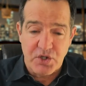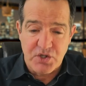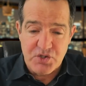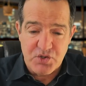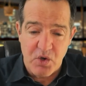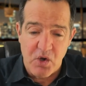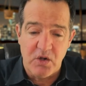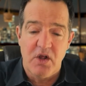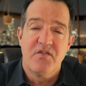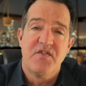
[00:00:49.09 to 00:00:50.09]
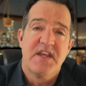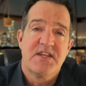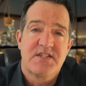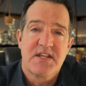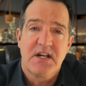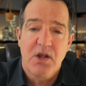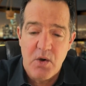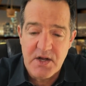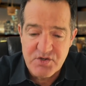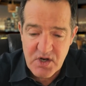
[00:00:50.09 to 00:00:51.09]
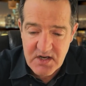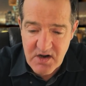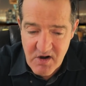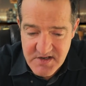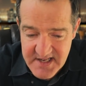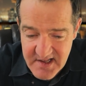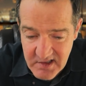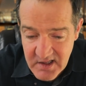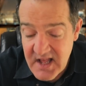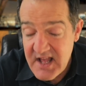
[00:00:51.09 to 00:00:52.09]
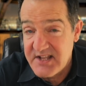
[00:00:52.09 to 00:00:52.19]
control of the Sinaloa drug cartel